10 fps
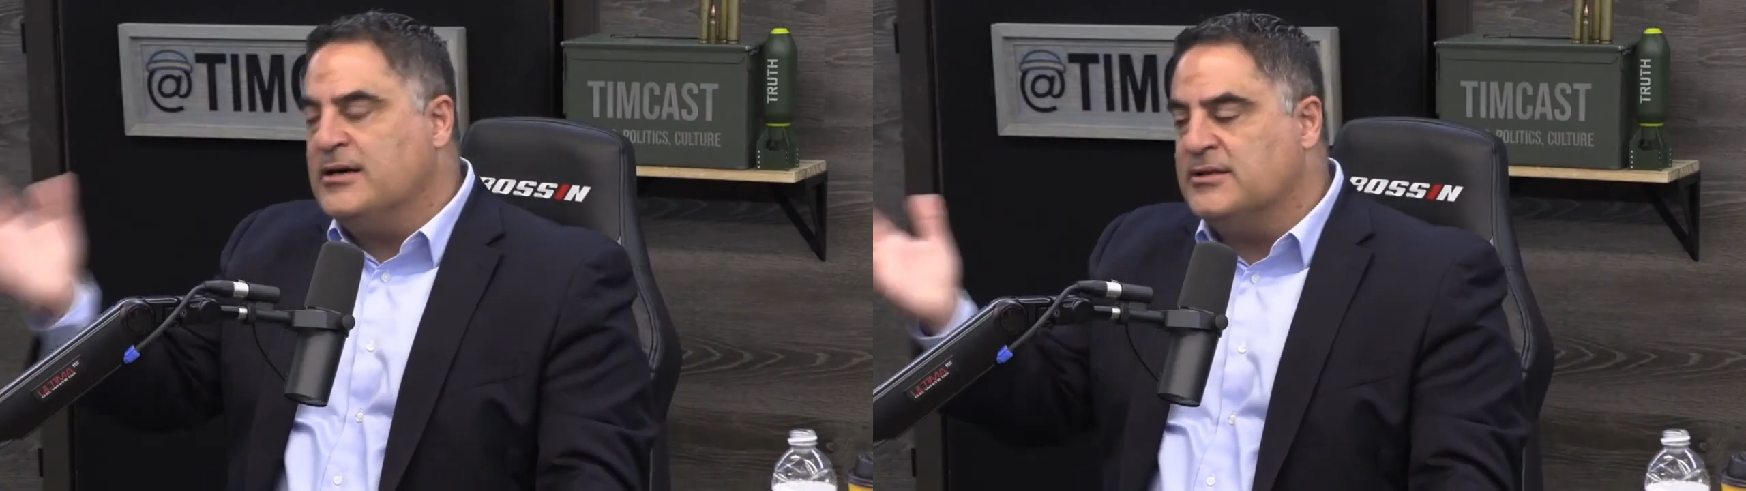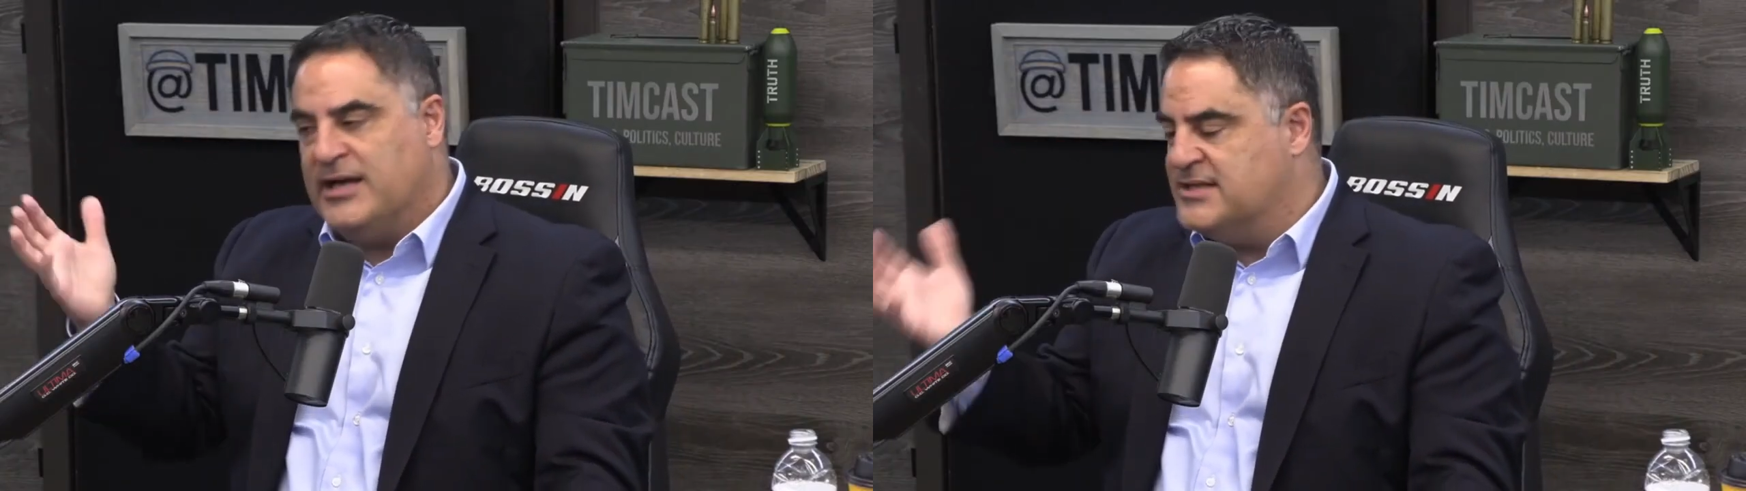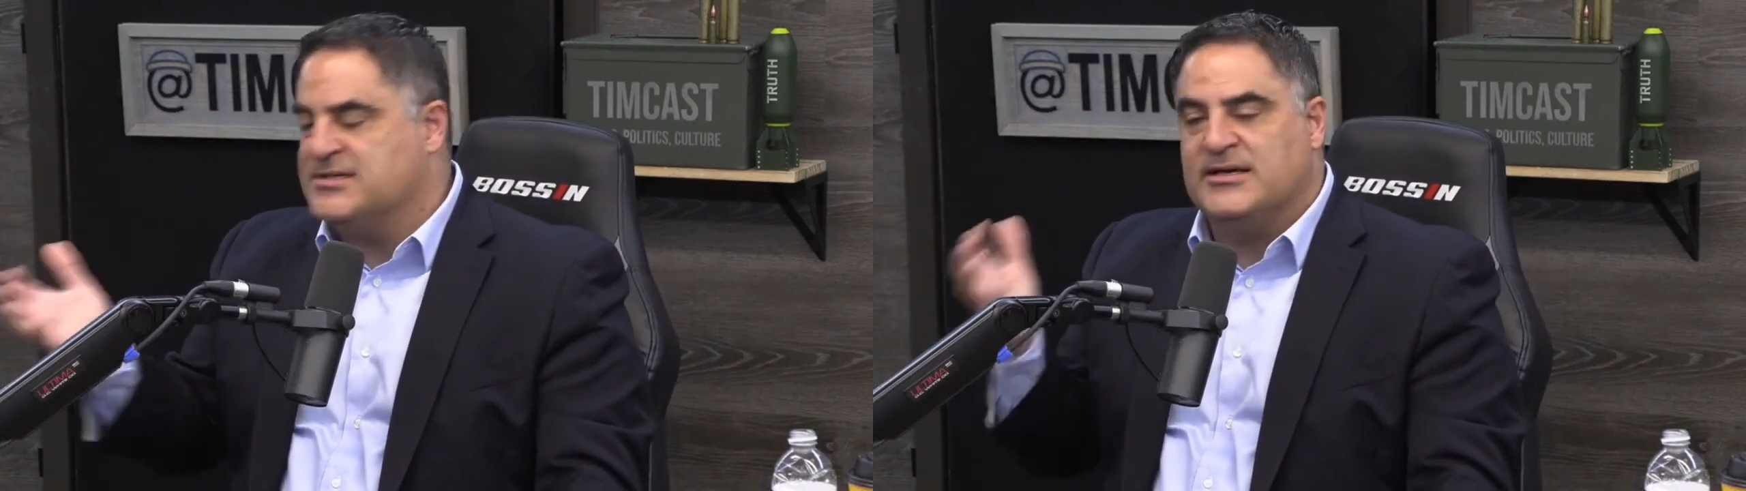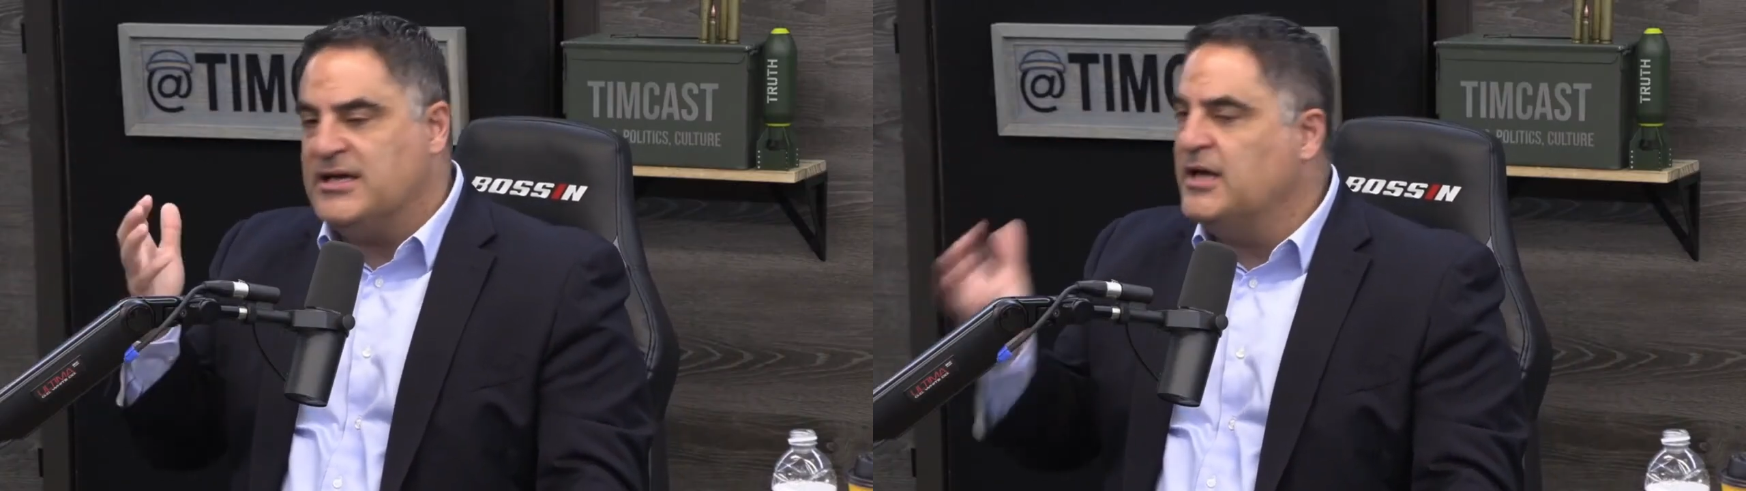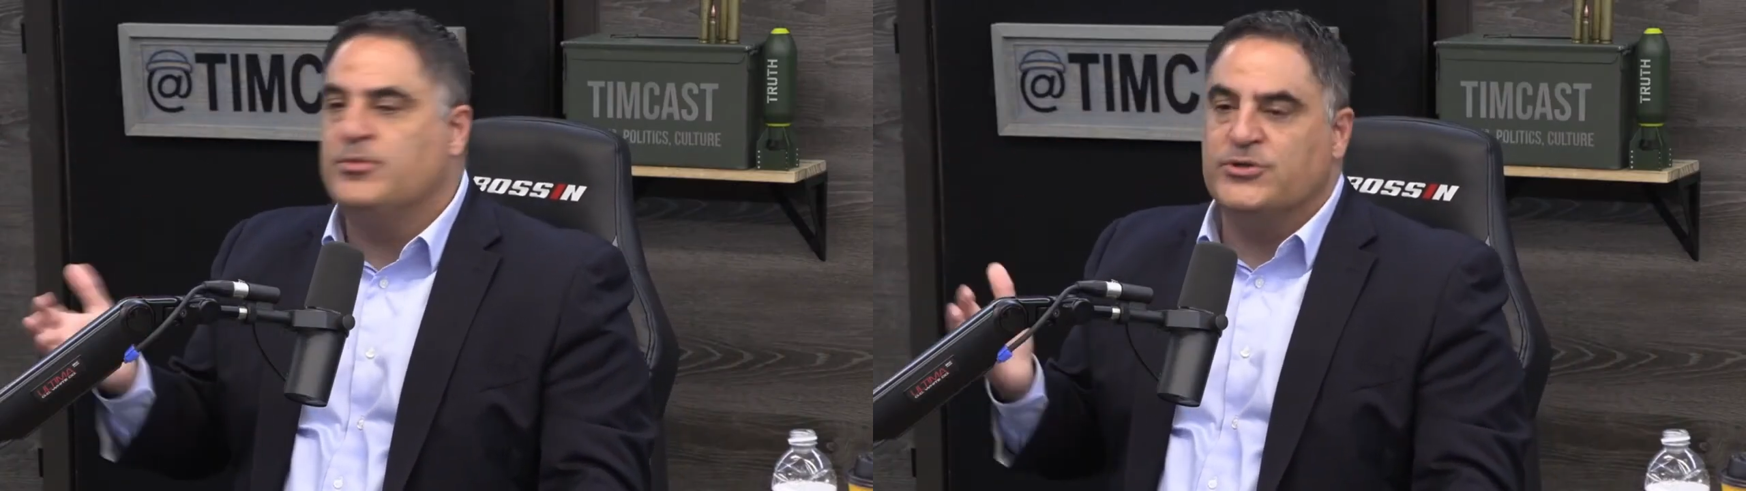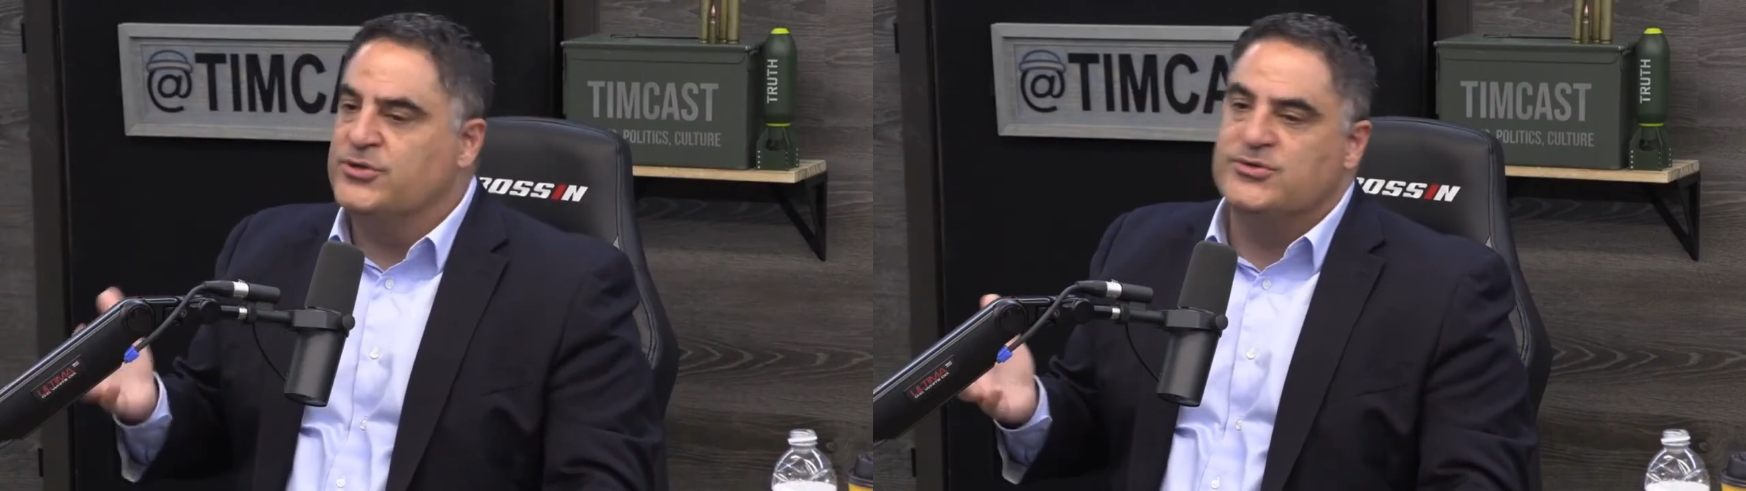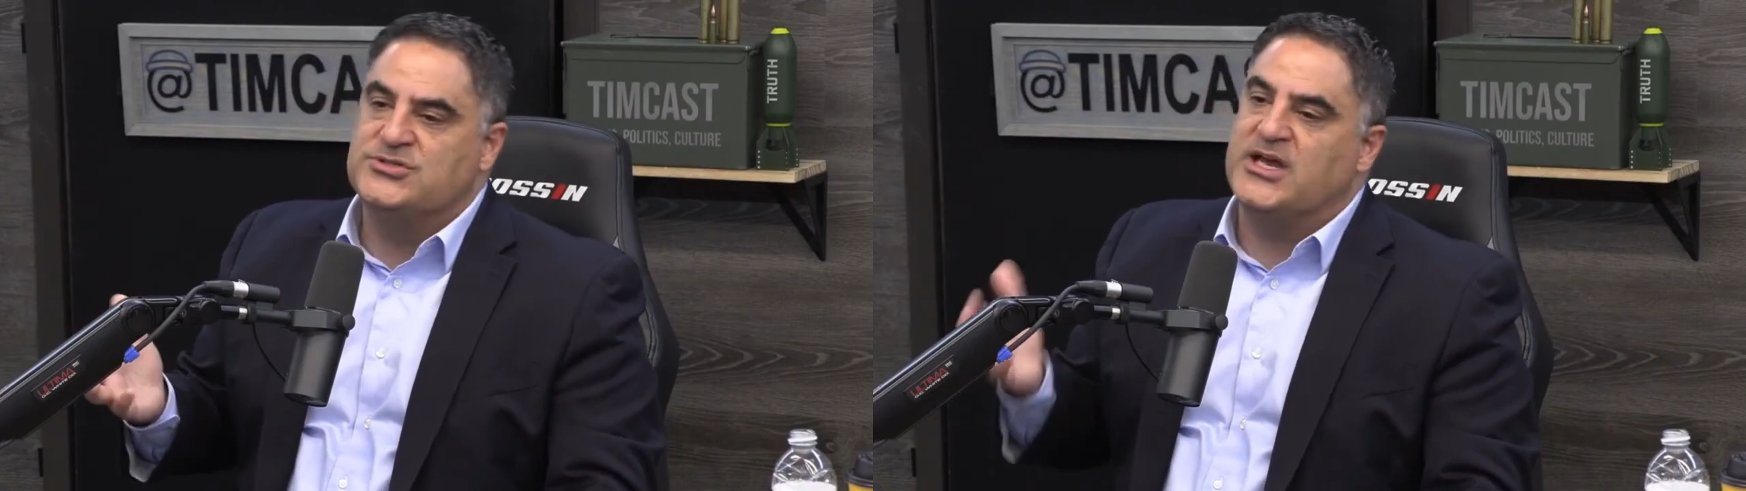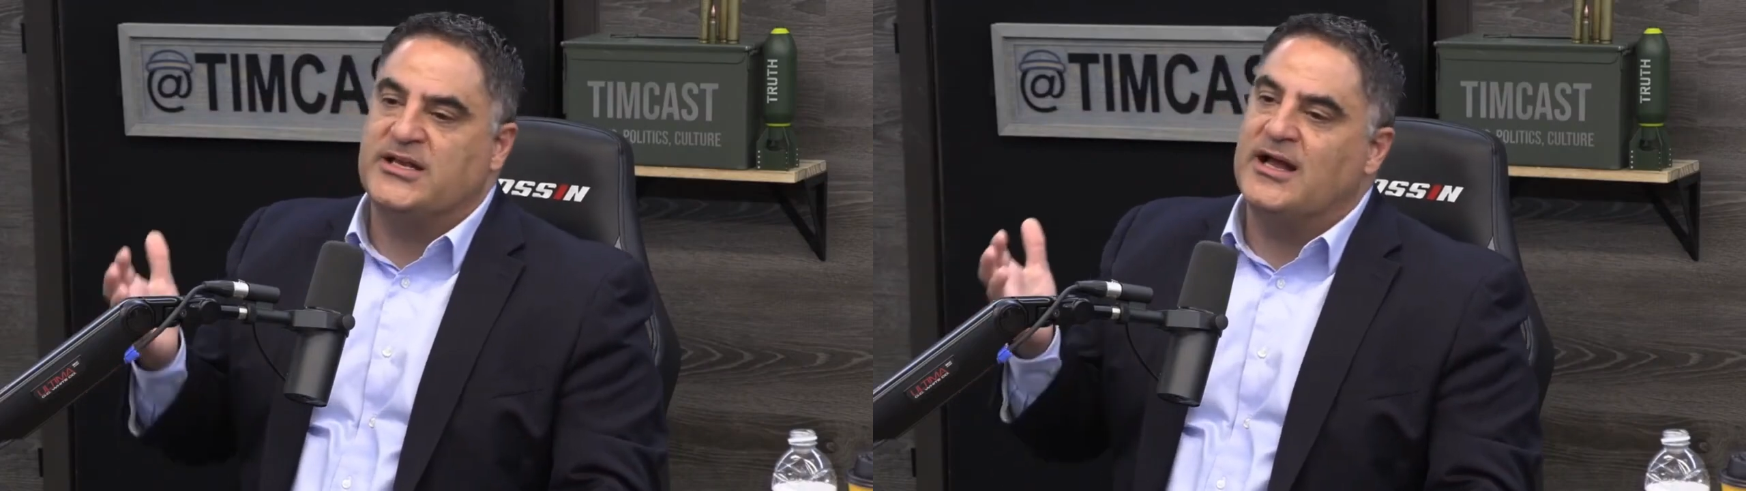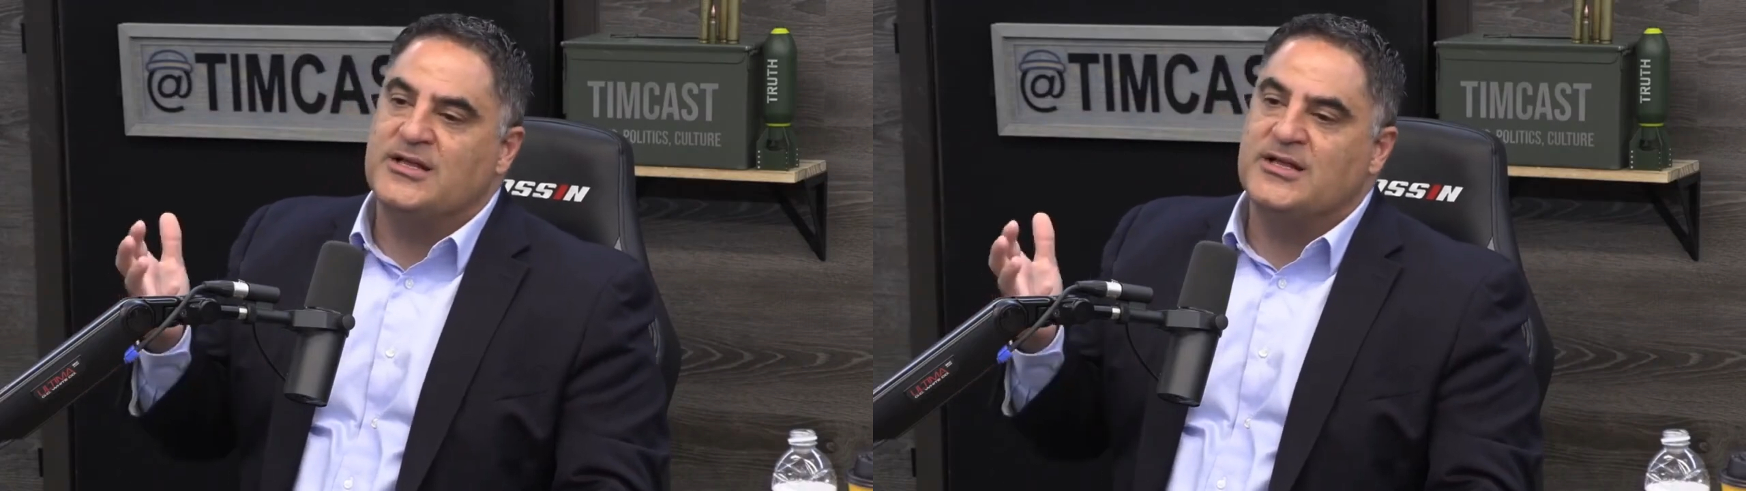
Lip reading: projection from over here.